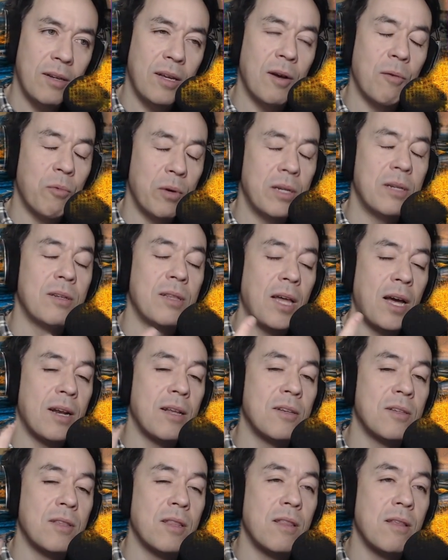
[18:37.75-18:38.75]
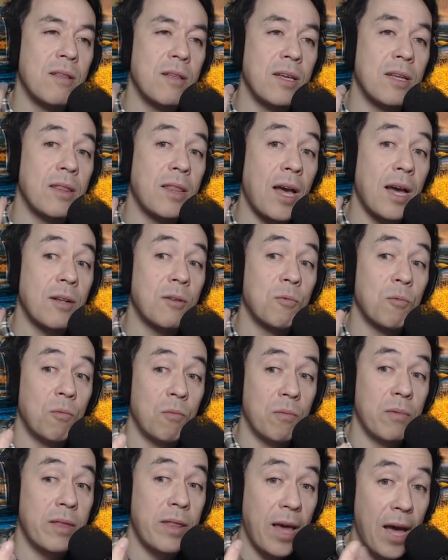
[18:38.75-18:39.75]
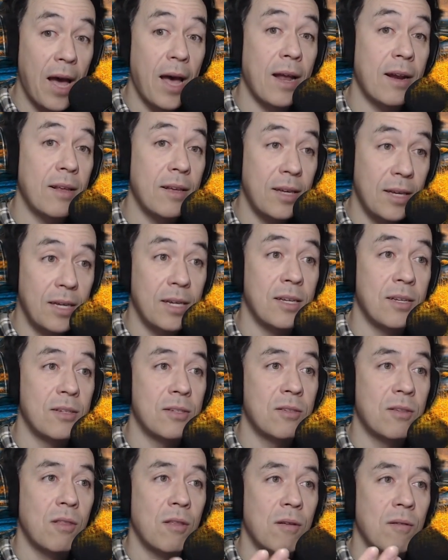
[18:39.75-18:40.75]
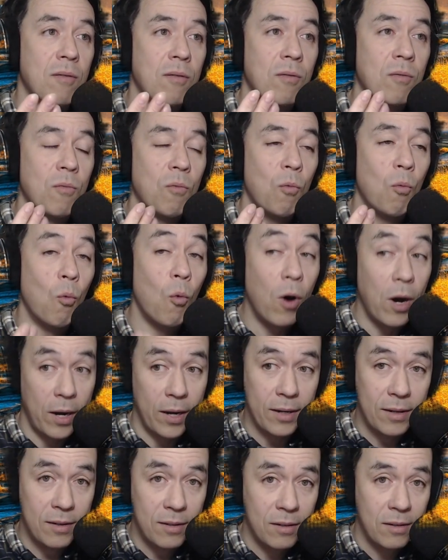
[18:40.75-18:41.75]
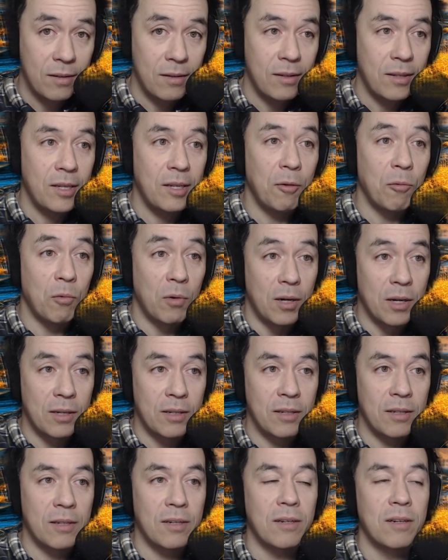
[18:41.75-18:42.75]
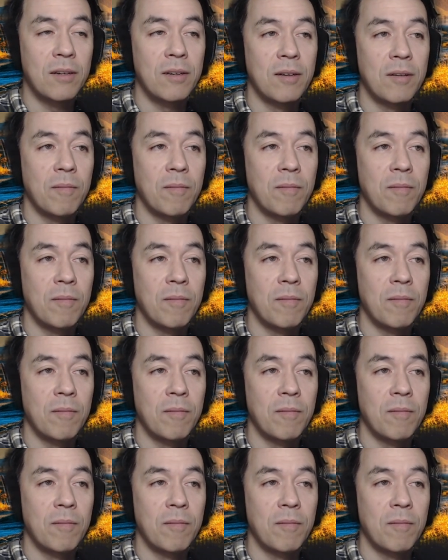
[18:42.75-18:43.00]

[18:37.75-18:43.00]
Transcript: Yeah, that is what he wanted.